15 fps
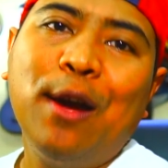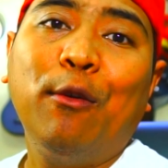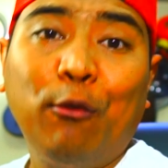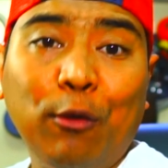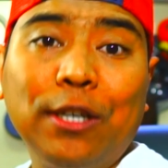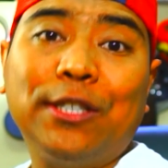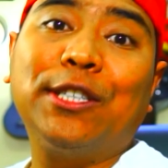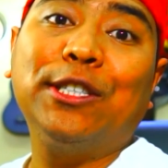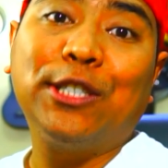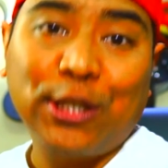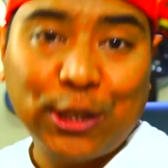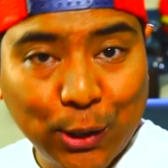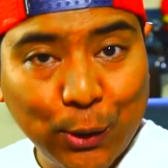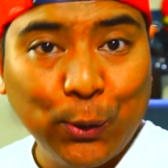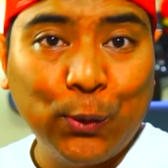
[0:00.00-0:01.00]
versions
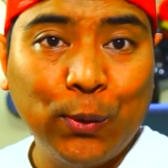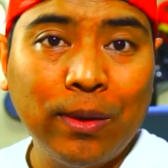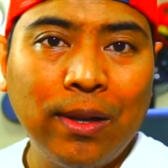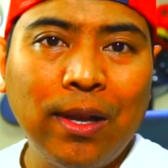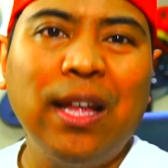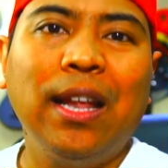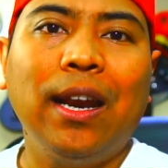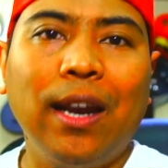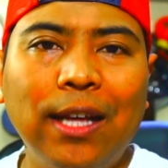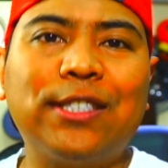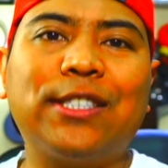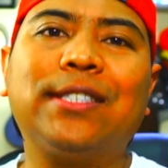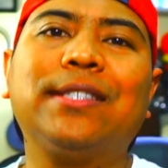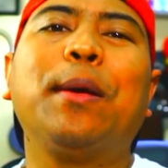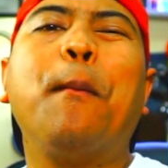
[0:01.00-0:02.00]
2.
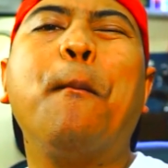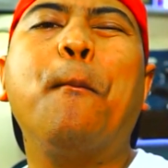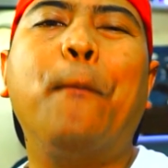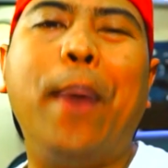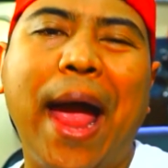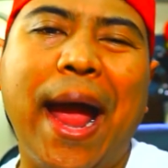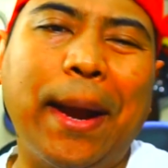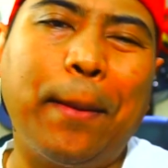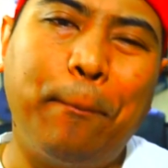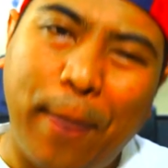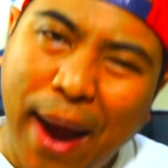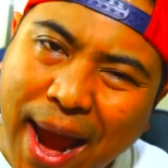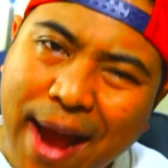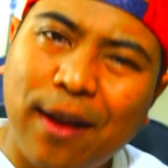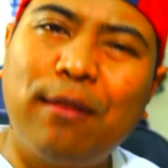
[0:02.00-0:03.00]
Let's bang
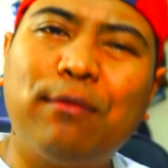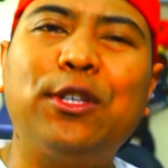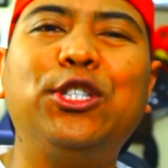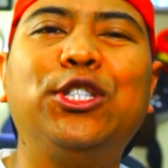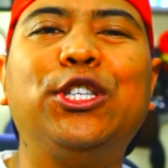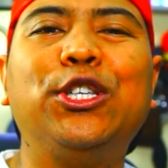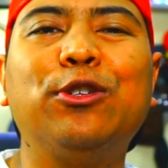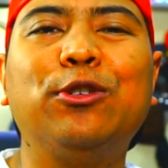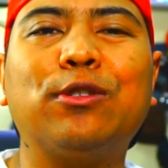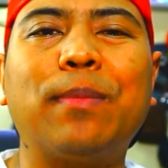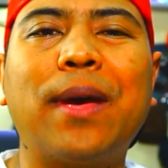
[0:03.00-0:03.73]
bang of the shoes,